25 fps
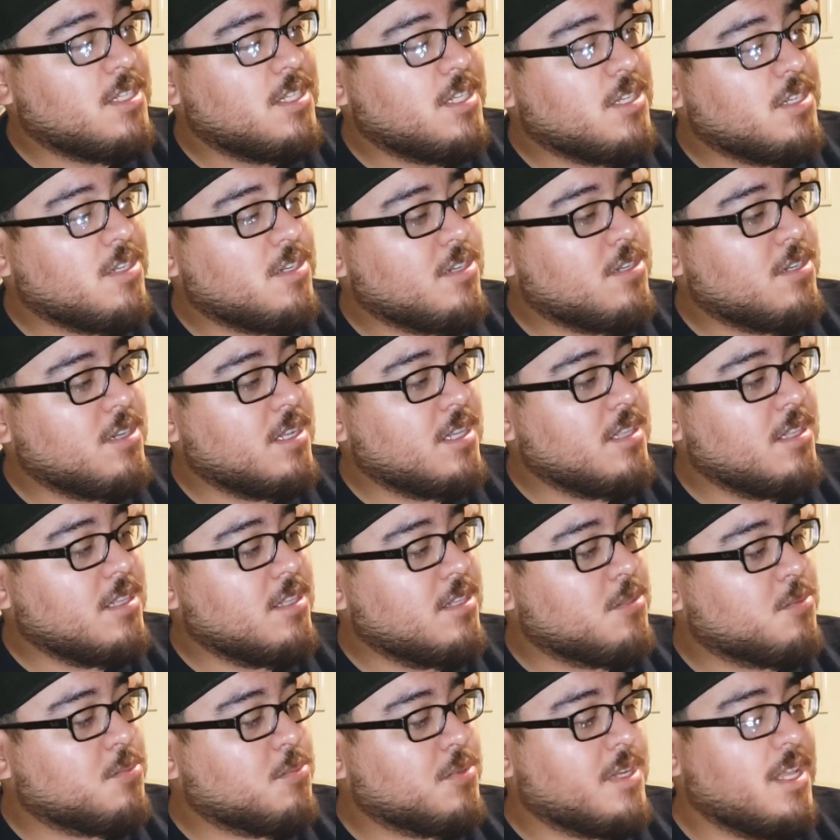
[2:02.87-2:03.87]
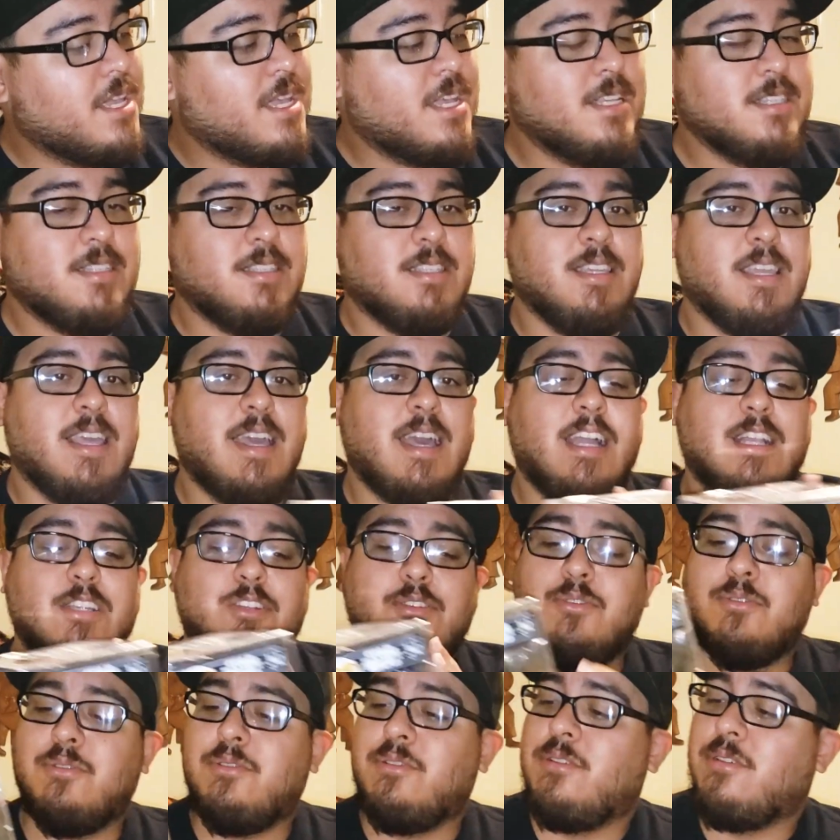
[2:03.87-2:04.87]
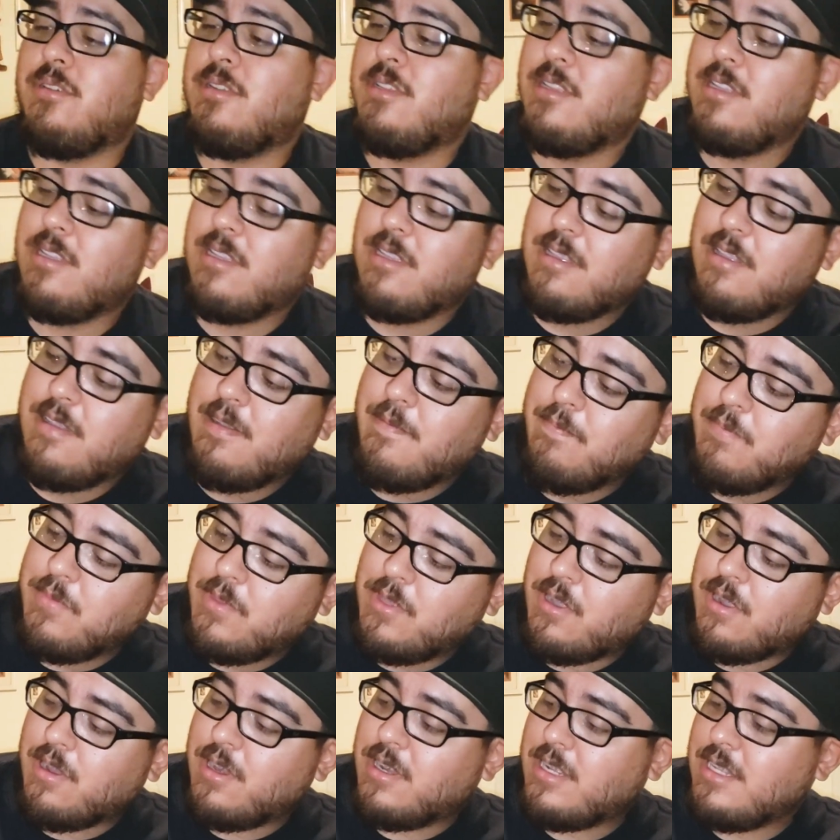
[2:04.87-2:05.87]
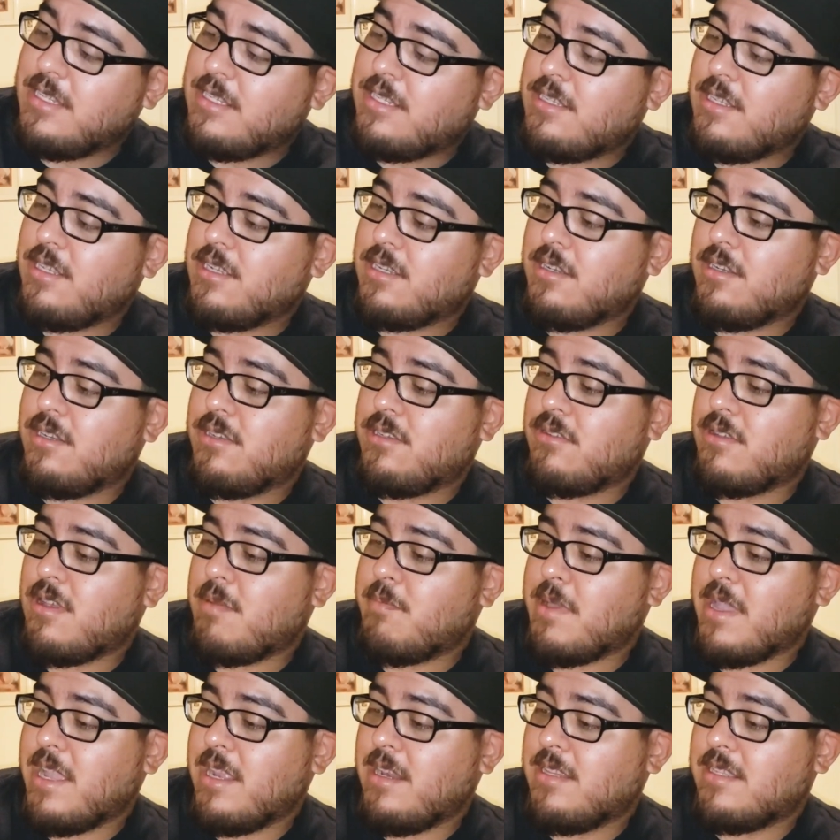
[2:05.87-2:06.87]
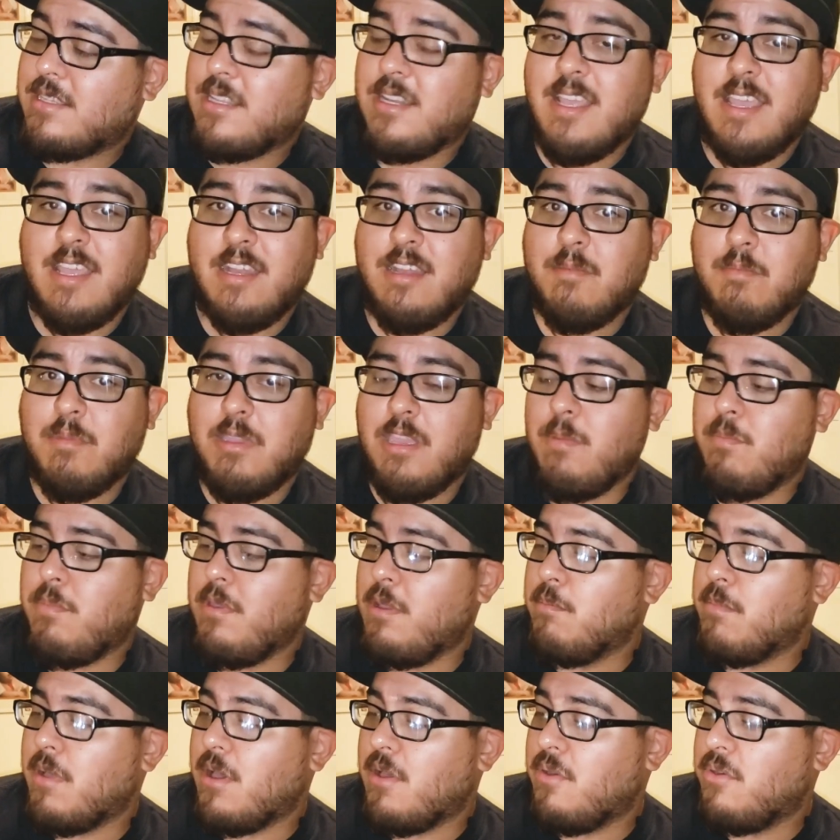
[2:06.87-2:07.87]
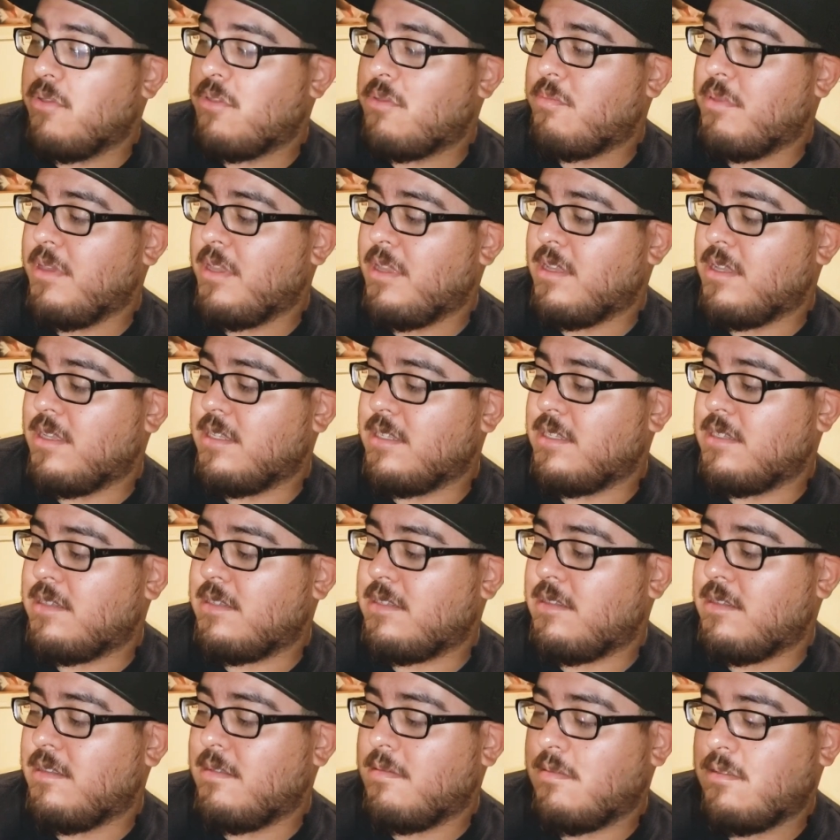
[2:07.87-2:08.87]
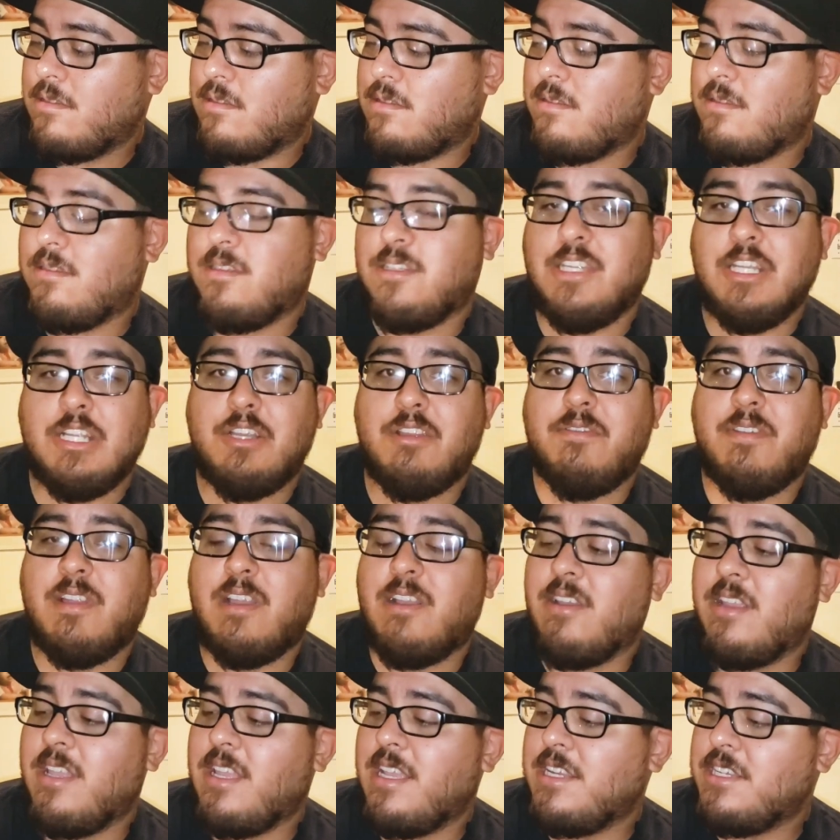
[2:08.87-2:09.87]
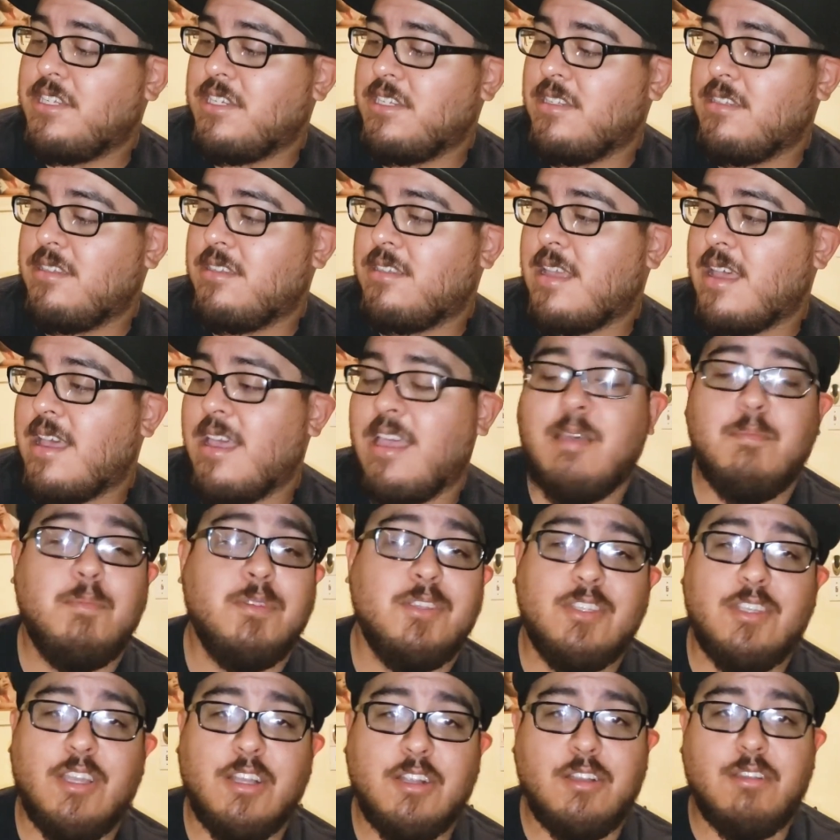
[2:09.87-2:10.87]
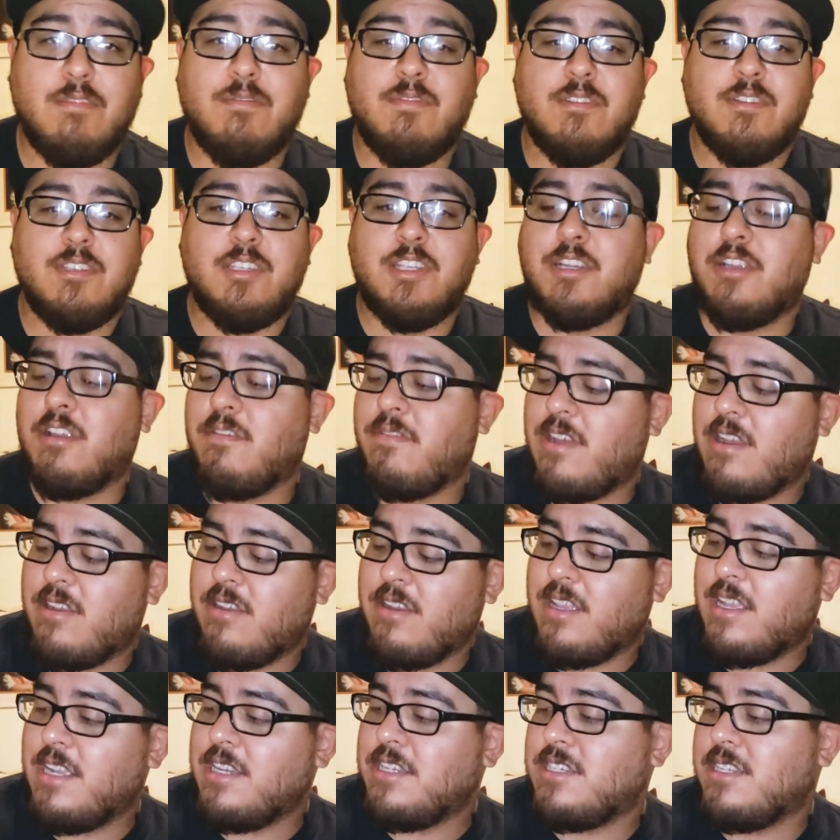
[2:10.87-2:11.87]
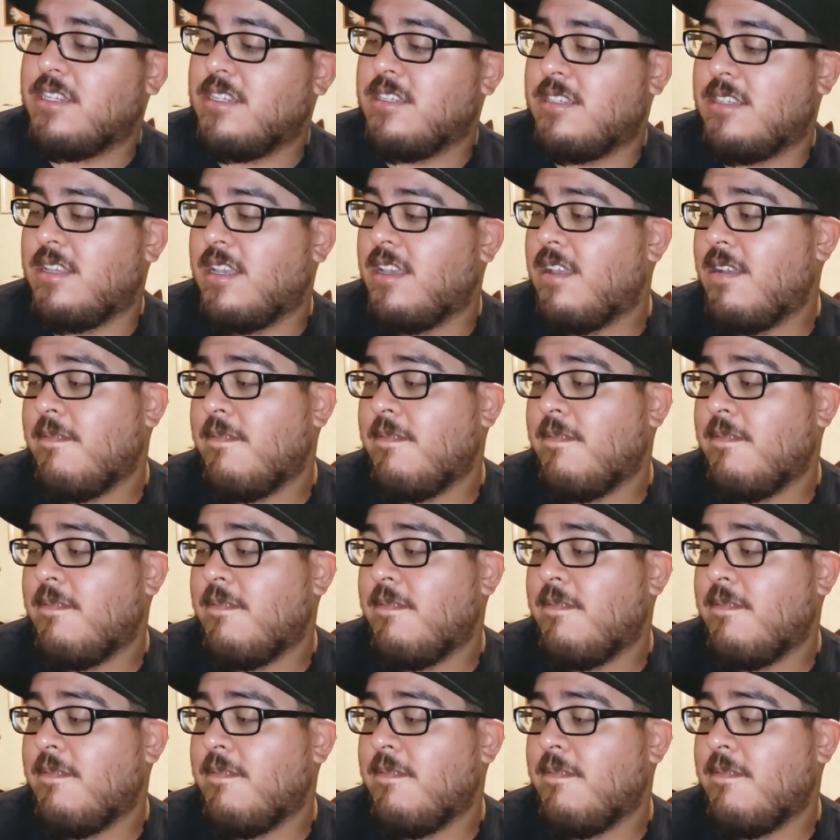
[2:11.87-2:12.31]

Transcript: sticker, and this one has the actual Target sticker. So I'm probably just going to end up keeping both because sticker variations. I am a sucker for sticker variations.